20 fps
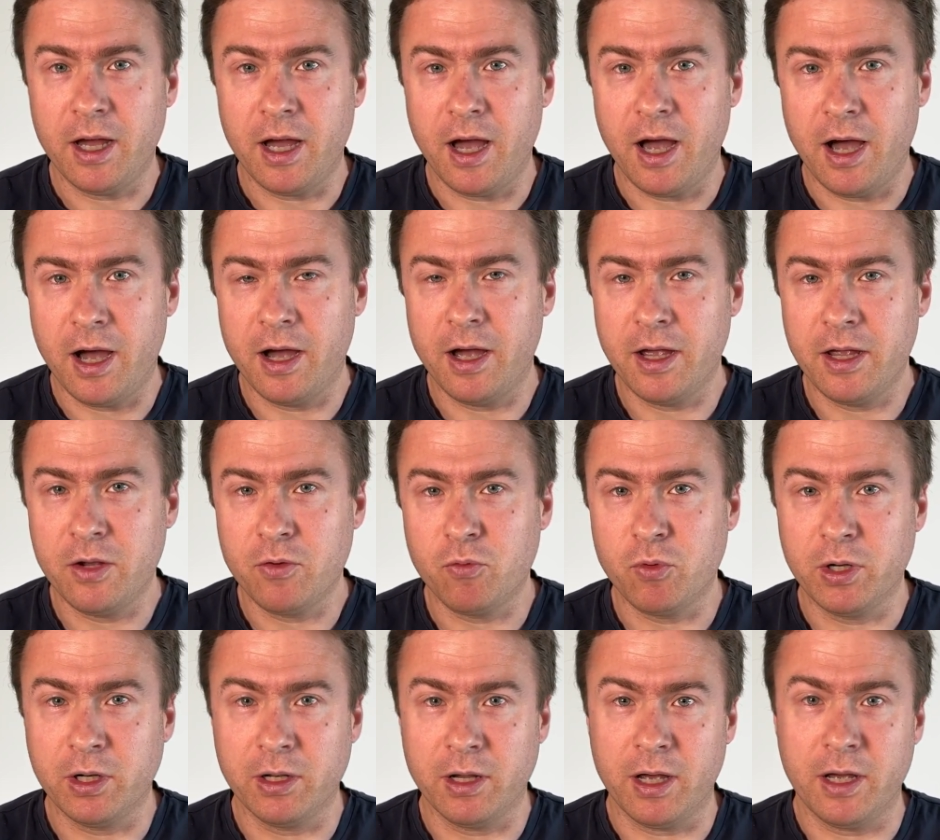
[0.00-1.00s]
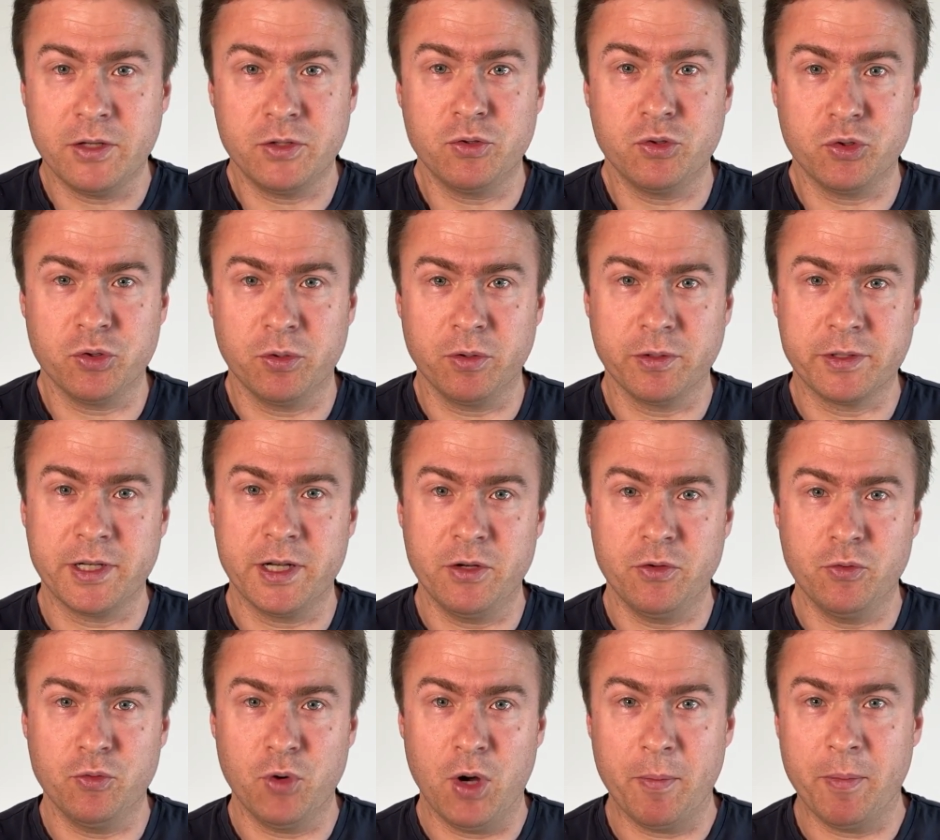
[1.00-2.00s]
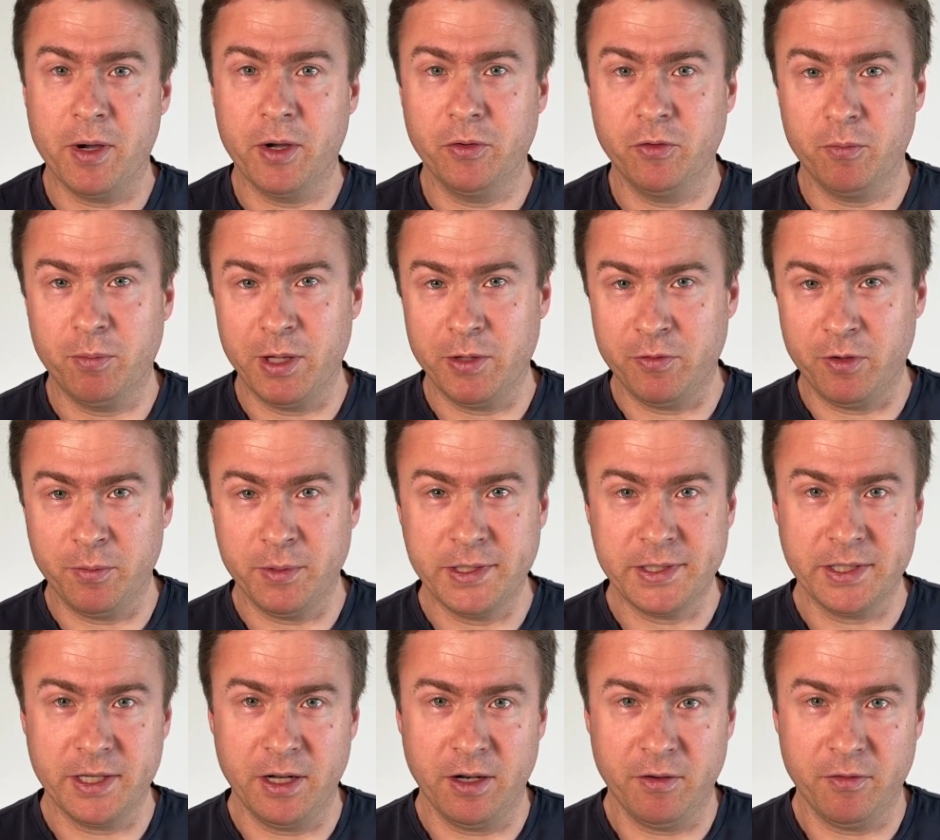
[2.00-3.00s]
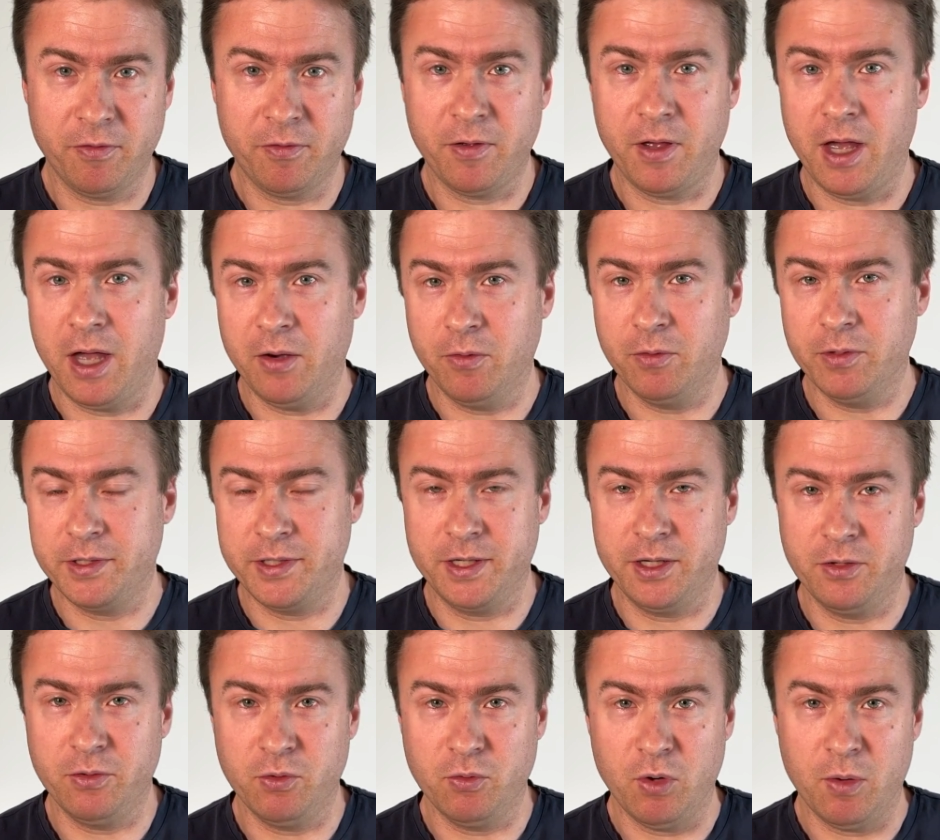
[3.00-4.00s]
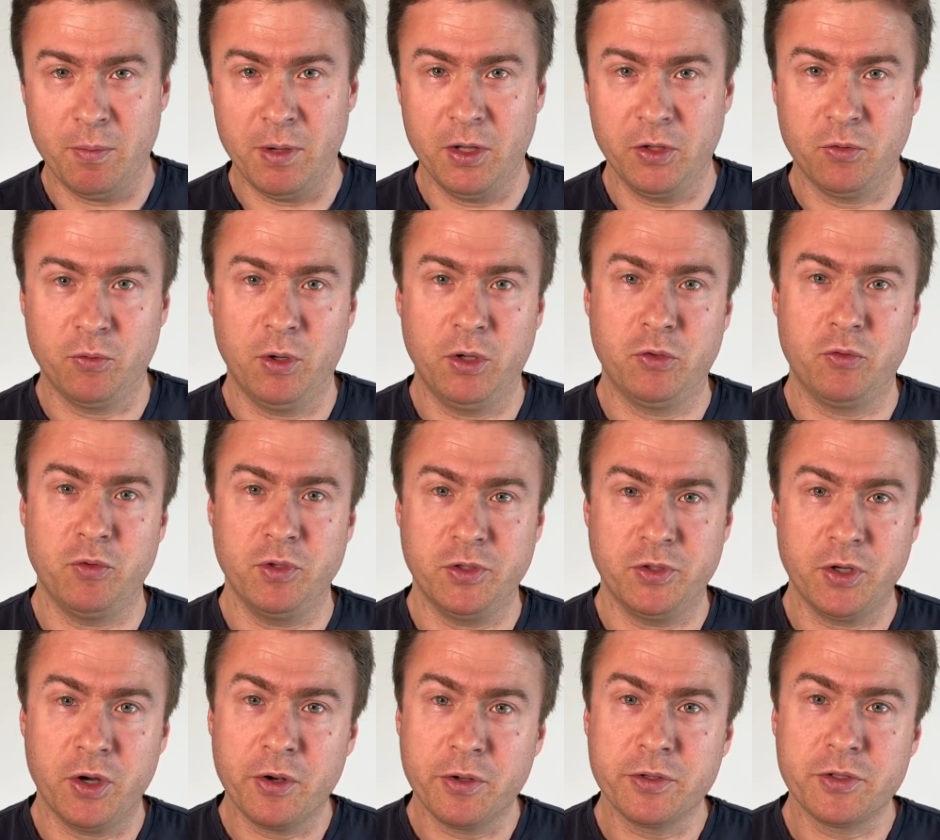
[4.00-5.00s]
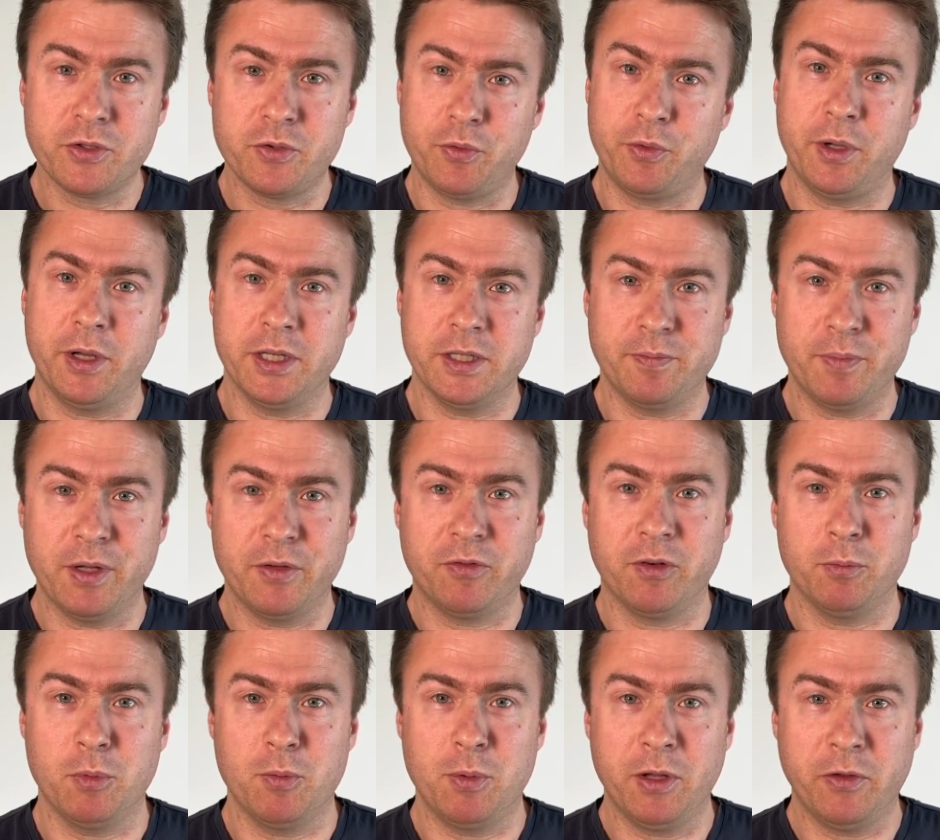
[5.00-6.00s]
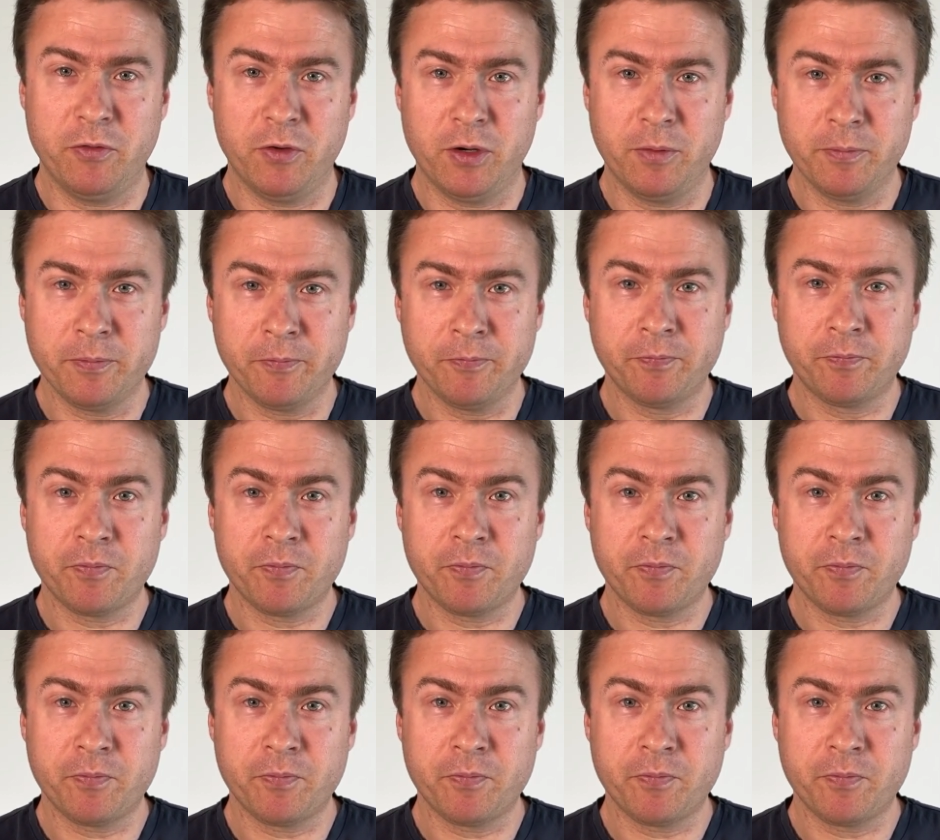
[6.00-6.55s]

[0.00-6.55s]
I will, as usual, tell you about the platform itself. I will tell you about what returns you can expect from the platform.